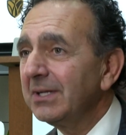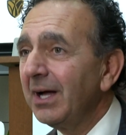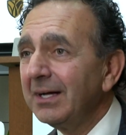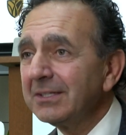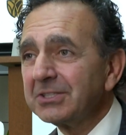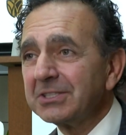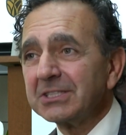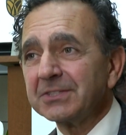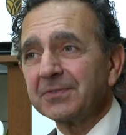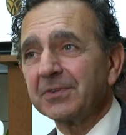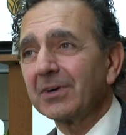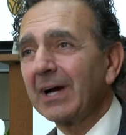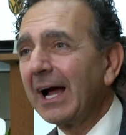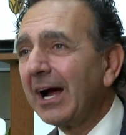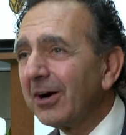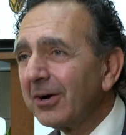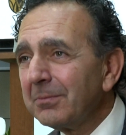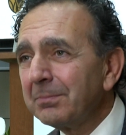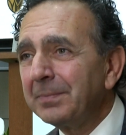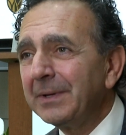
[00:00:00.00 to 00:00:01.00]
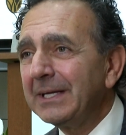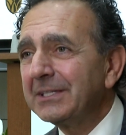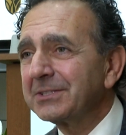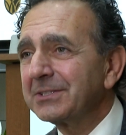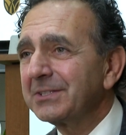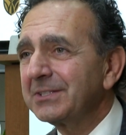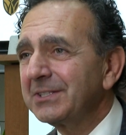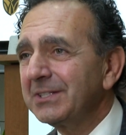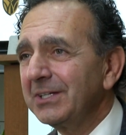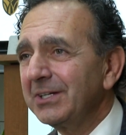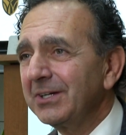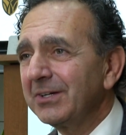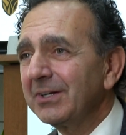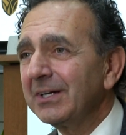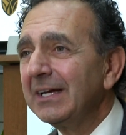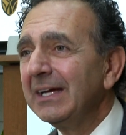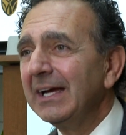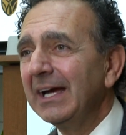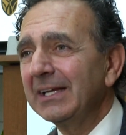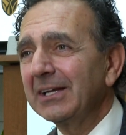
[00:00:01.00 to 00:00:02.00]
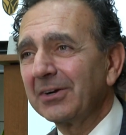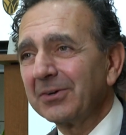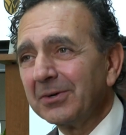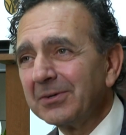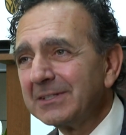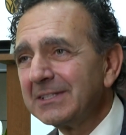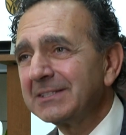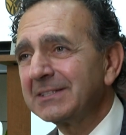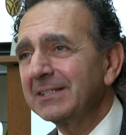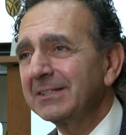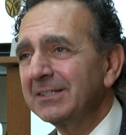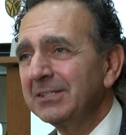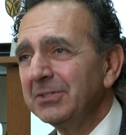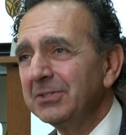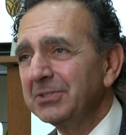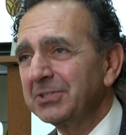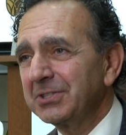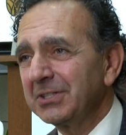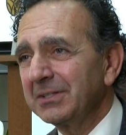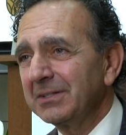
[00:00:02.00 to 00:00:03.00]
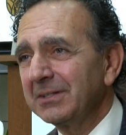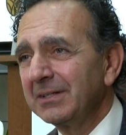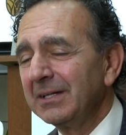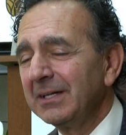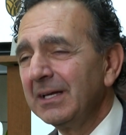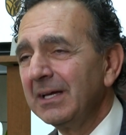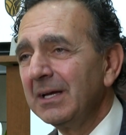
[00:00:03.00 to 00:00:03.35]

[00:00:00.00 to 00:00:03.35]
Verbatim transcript: not just for our patients here in our own institution,